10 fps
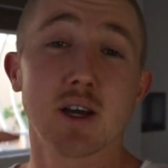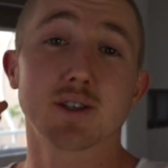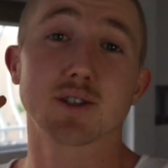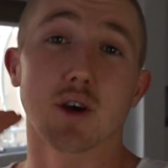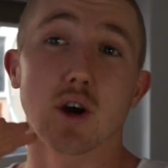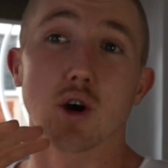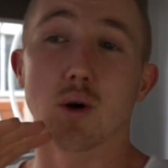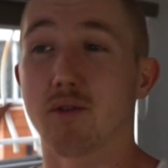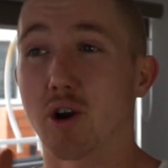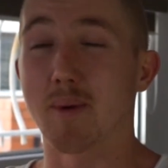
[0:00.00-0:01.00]

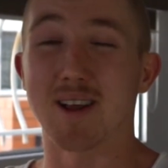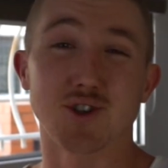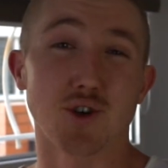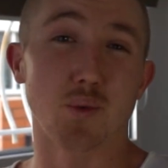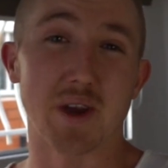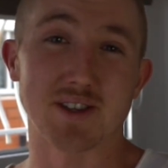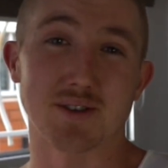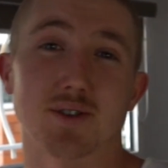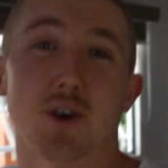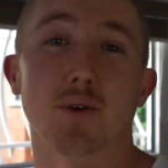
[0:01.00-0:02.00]
So I've got about two weeks
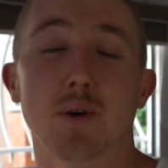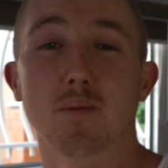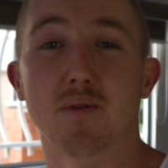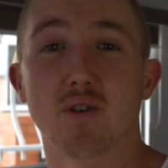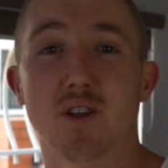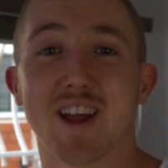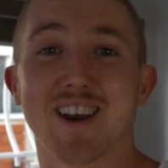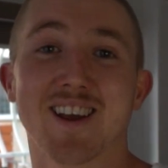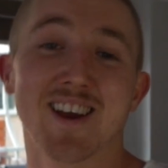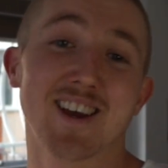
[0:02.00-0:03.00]
or so before
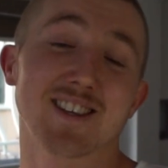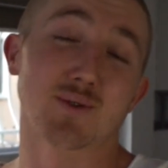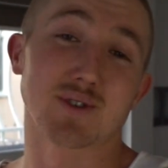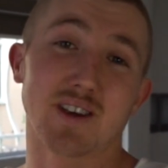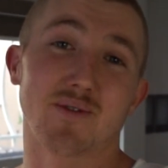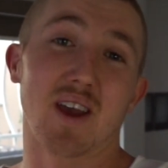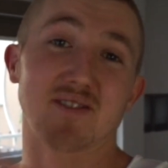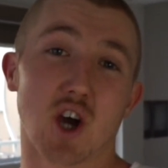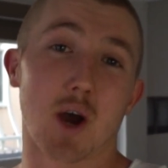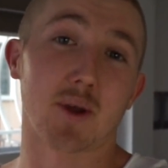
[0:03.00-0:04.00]
then. So we'll see if we
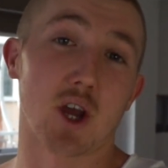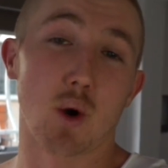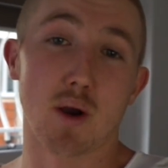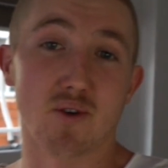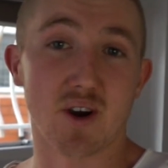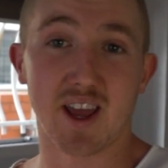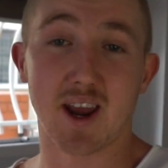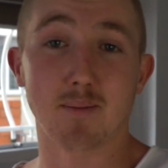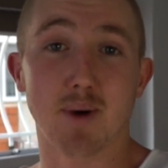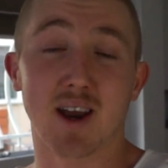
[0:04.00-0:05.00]
have time to go over it
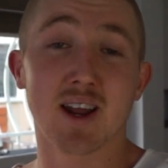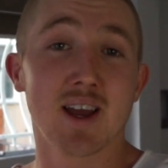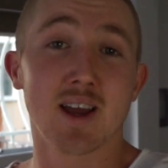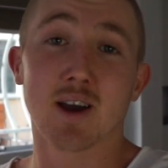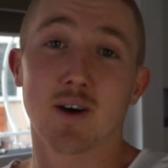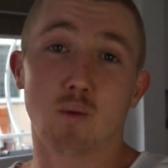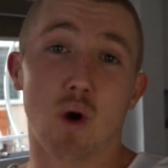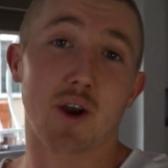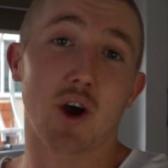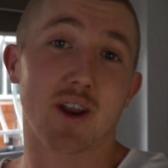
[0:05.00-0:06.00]
again, but
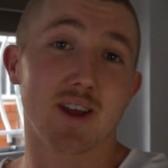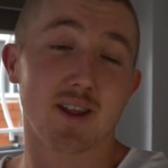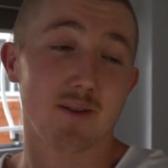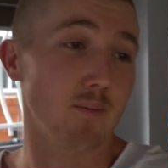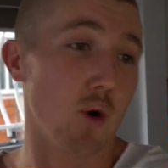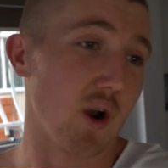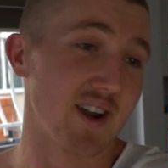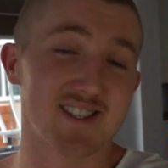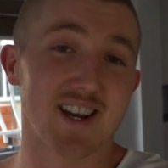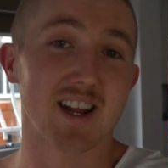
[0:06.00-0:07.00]
why not? more
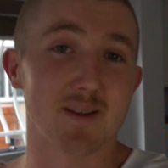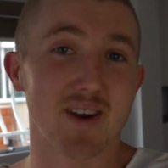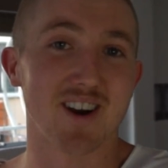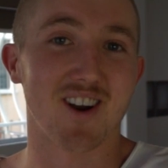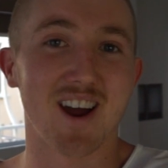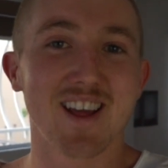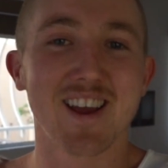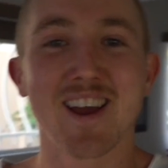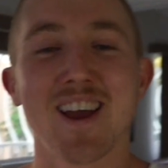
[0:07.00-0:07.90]
understanding the better, right?